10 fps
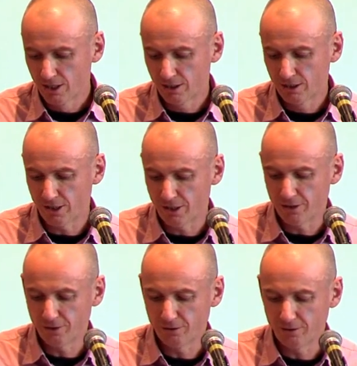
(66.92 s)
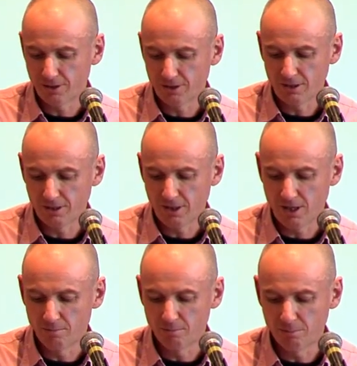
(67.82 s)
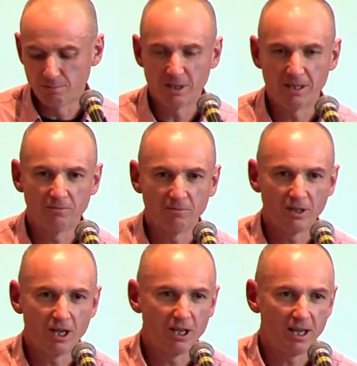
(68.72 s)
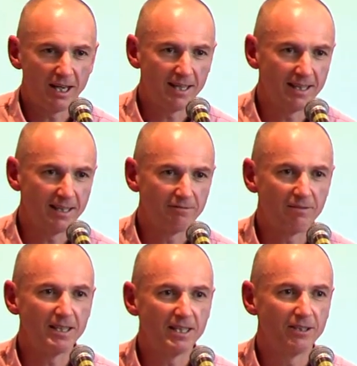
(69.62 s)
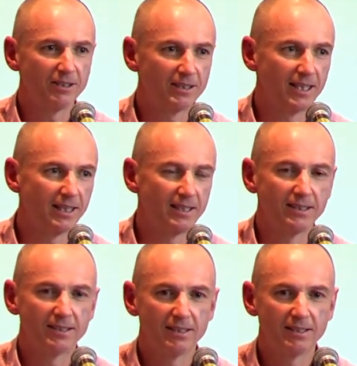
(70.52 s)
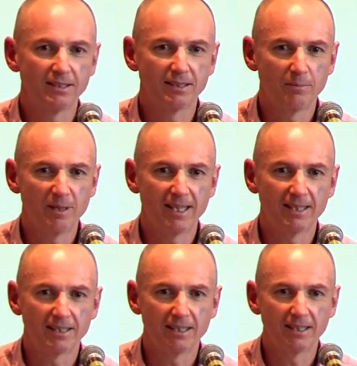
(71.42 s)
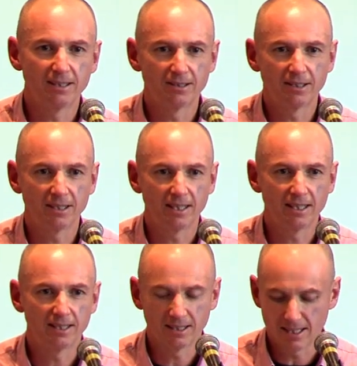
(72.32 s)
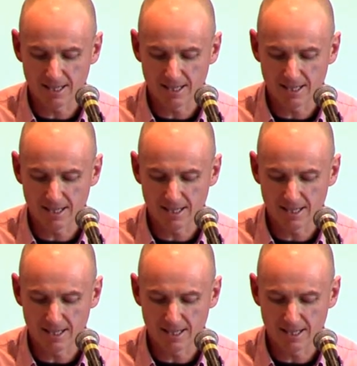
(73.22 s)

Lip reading: So I'm being utterly upfront here and saying this isn't a panacea, okay?